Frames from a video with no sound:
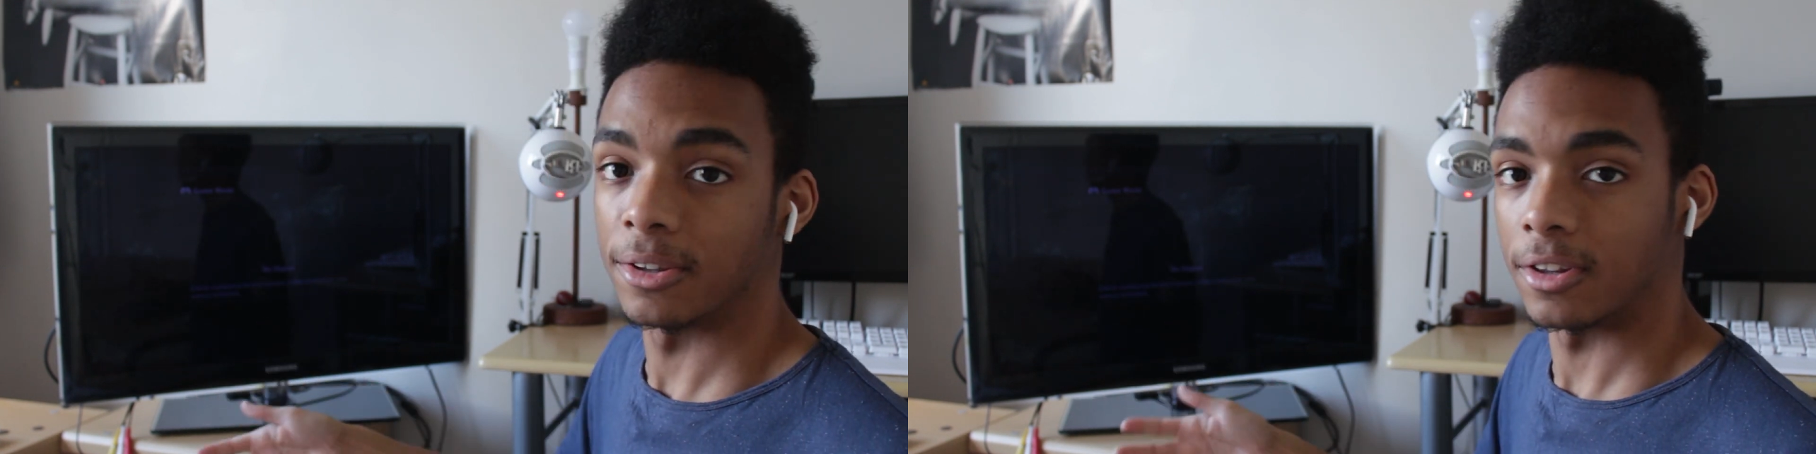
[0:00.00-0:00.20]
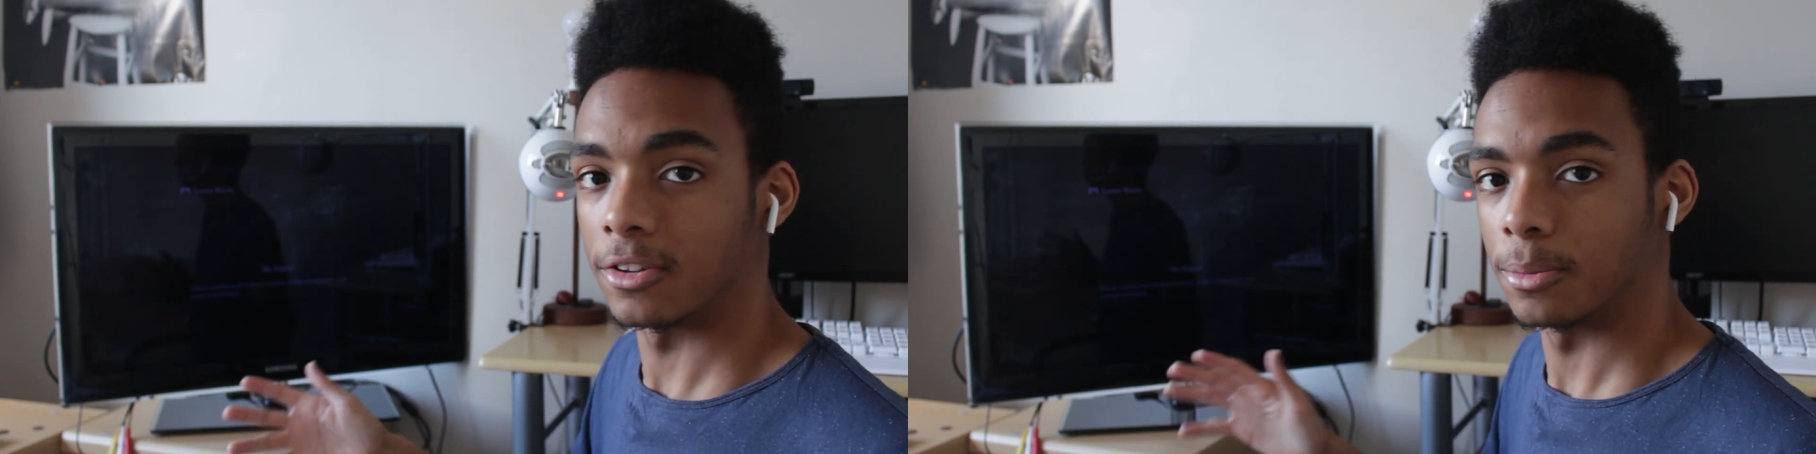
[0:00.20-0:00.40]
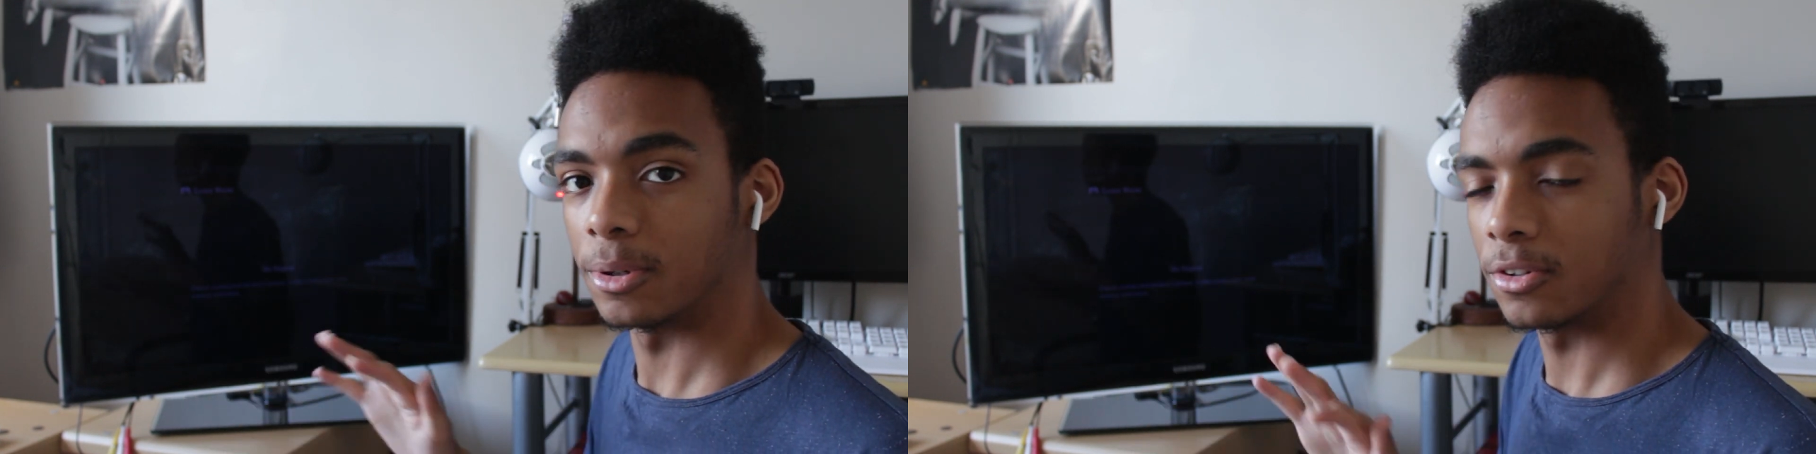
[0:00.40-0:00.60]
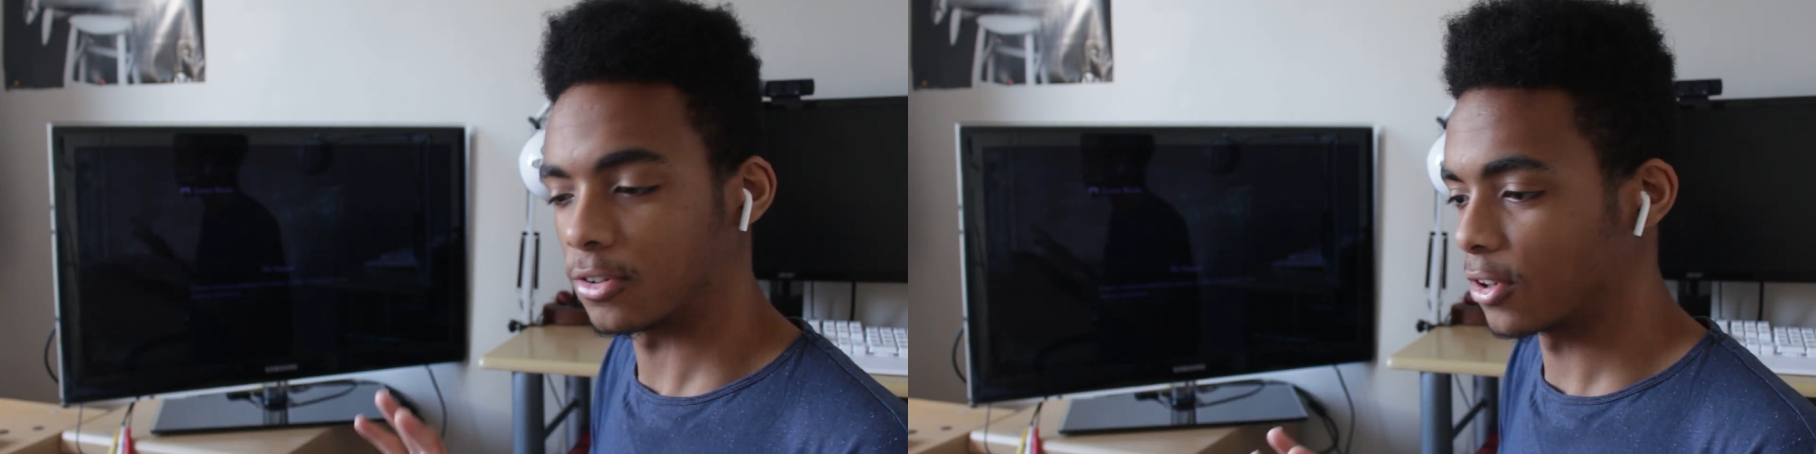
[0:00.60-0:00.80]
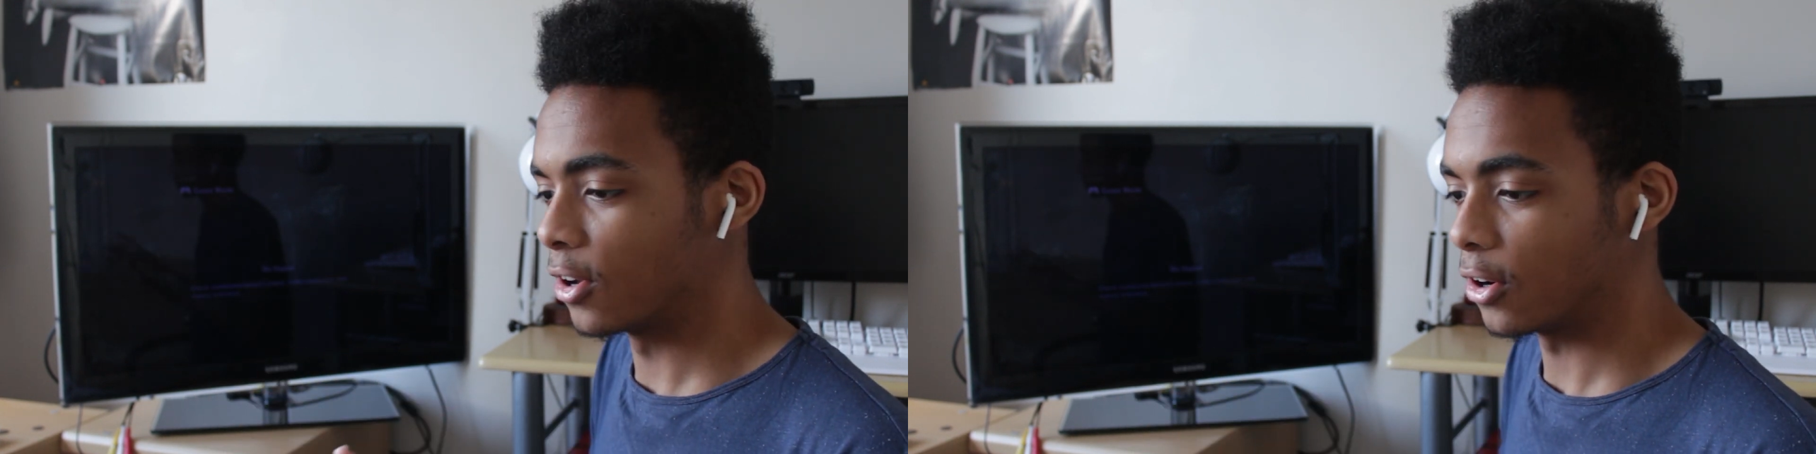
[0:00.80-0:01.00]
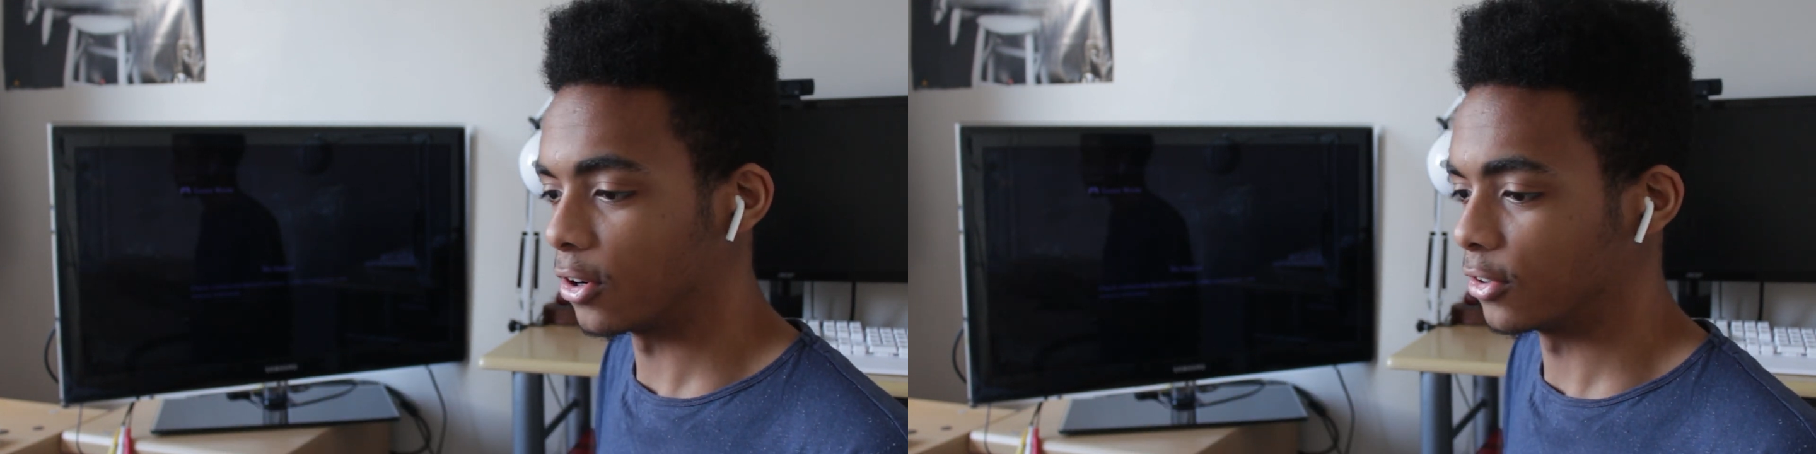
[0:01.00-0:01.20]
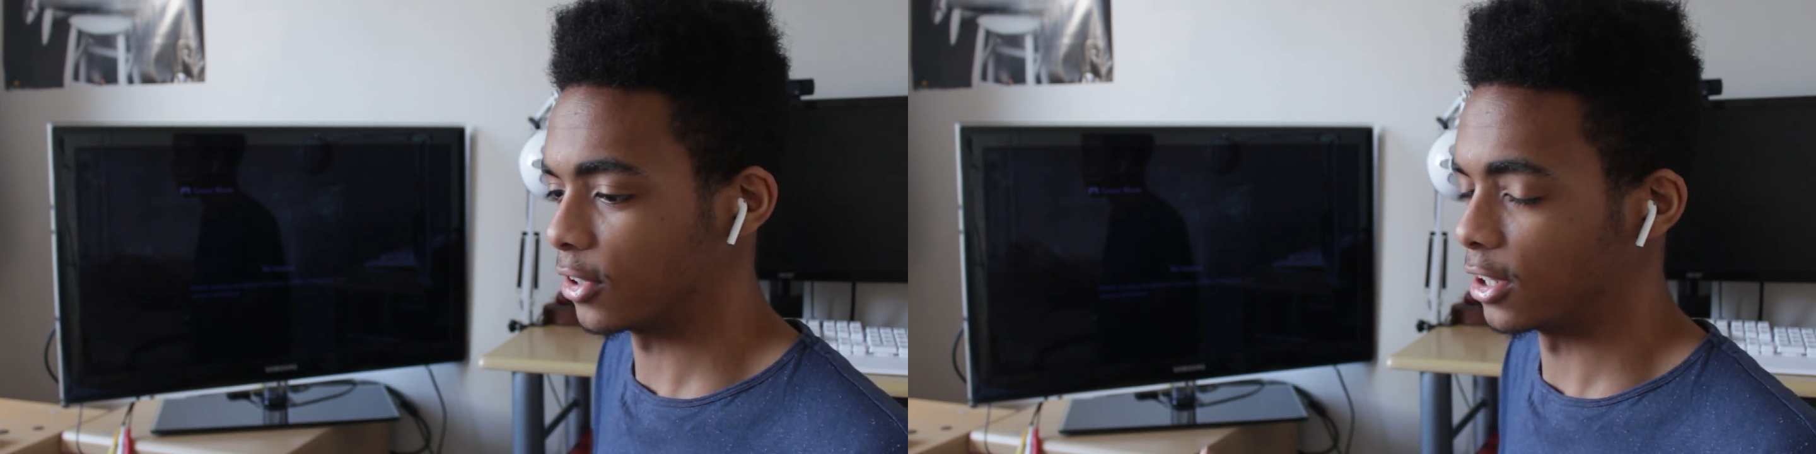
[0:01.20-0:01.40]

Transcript: setup is just odd.